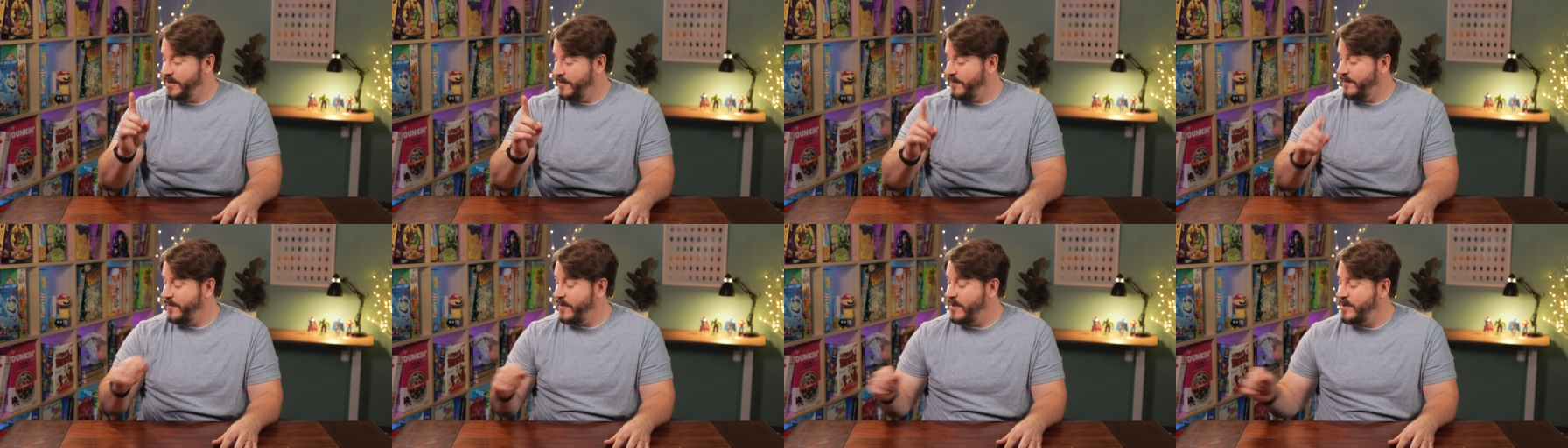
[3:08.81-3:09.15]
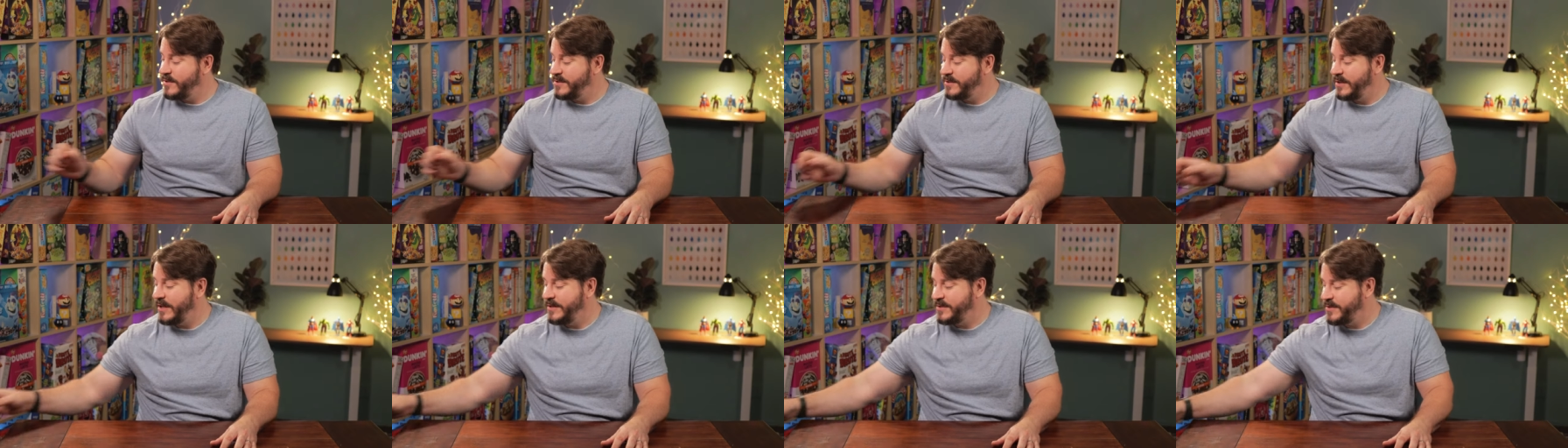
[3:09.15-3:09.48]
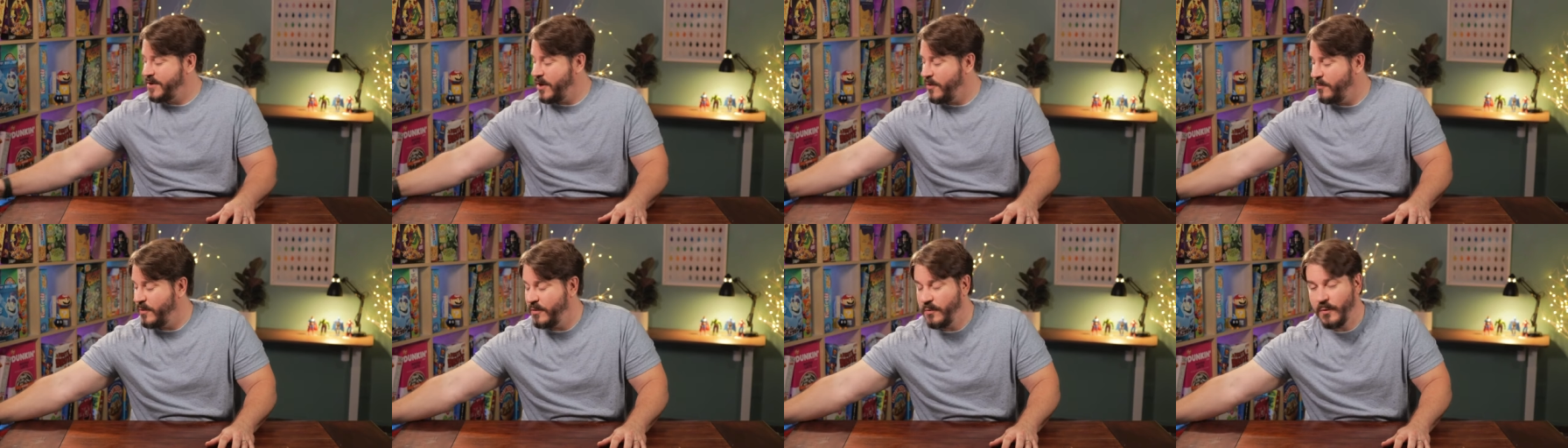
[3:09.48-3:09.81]
So first, let's
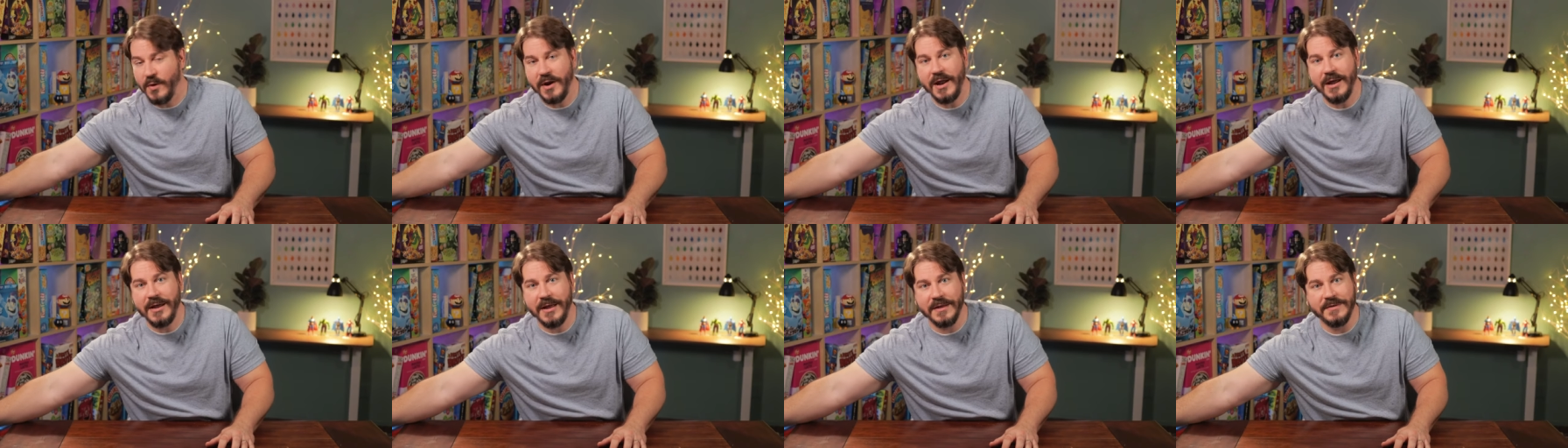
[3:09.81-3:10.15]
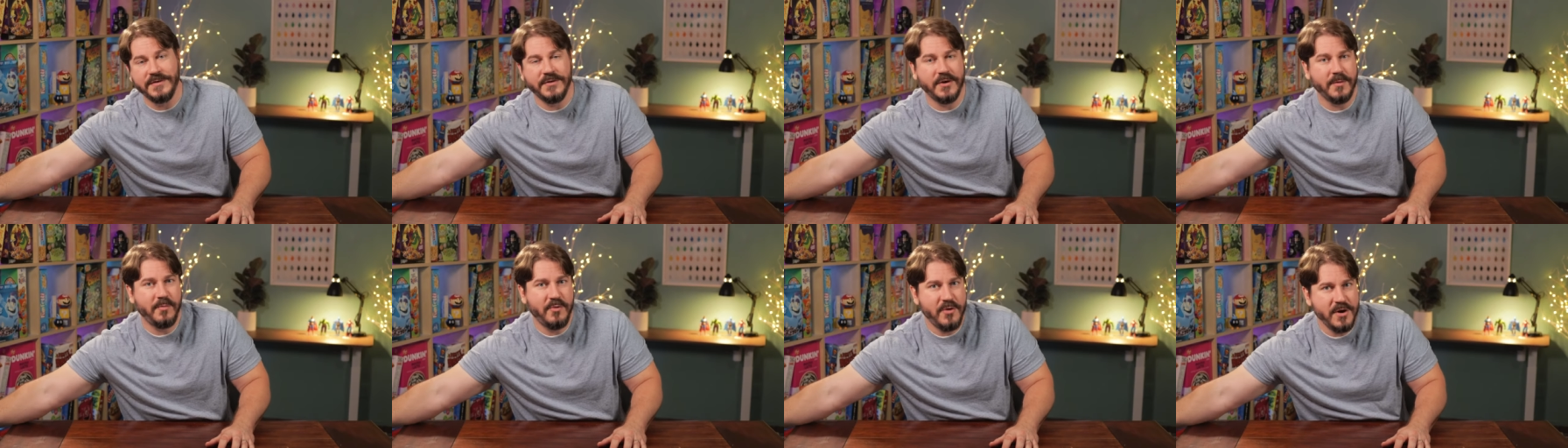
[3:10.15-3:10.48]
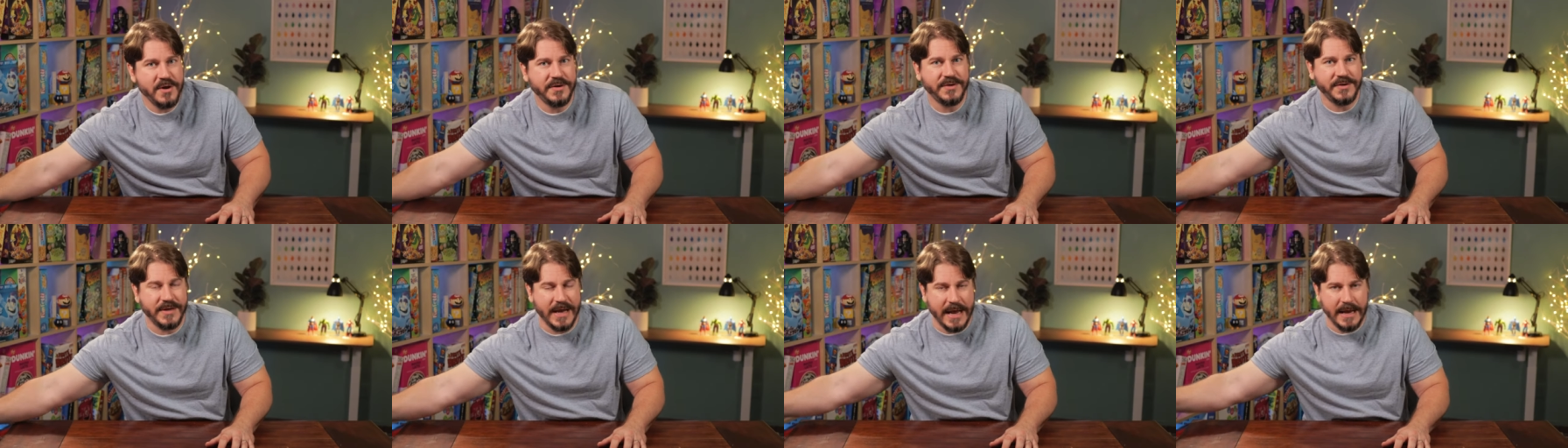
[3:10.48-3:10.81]
go with what I consider
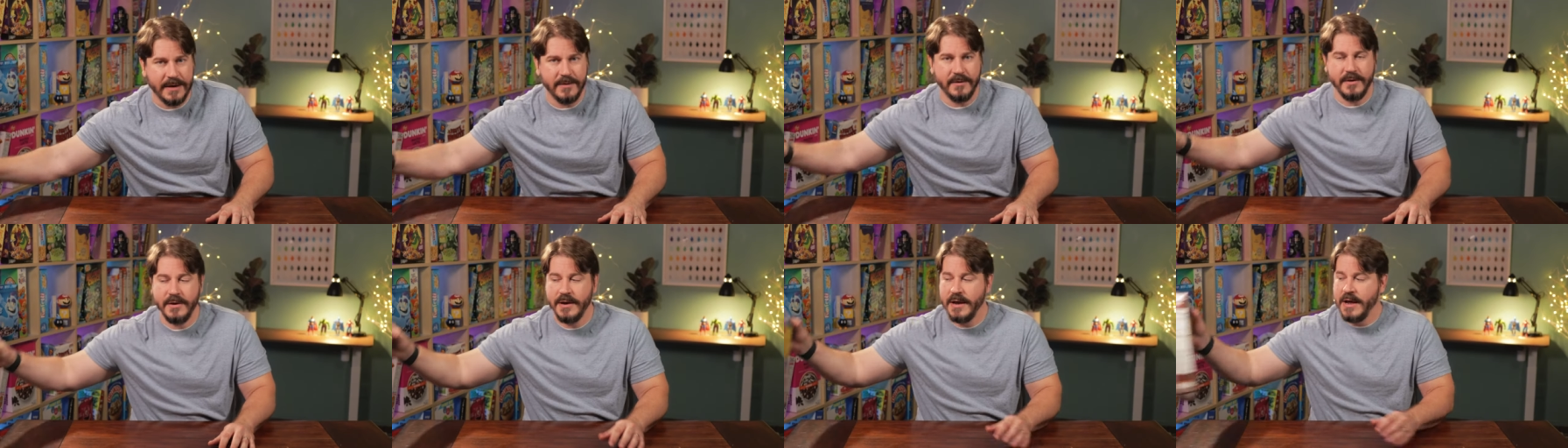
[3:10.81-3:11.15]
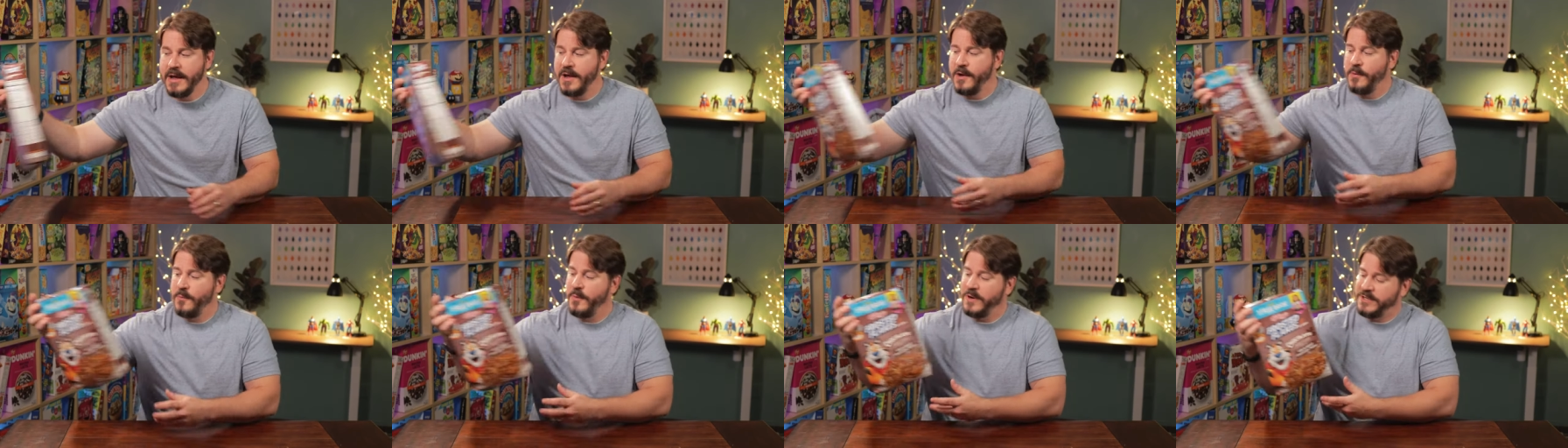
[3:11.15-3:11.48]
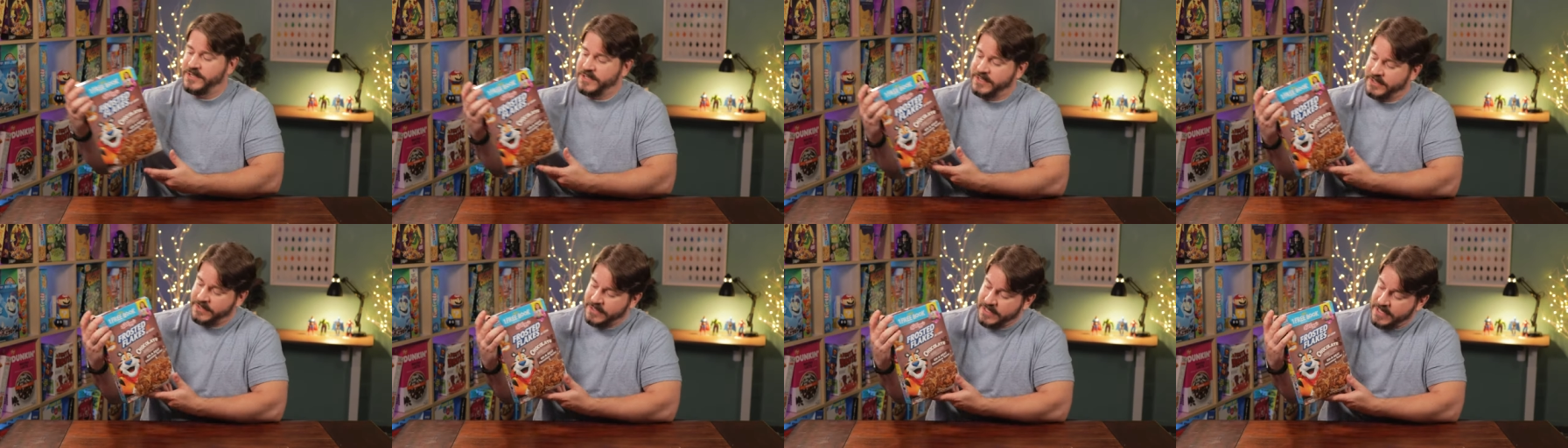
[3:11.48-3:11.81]
pretty standard,
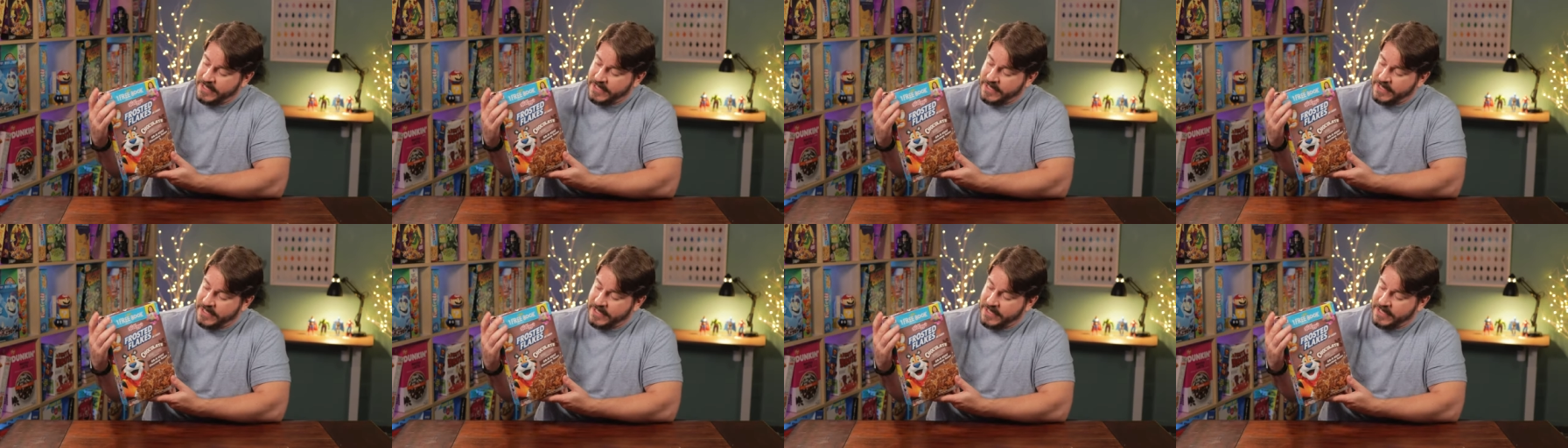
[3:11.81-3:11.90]
which is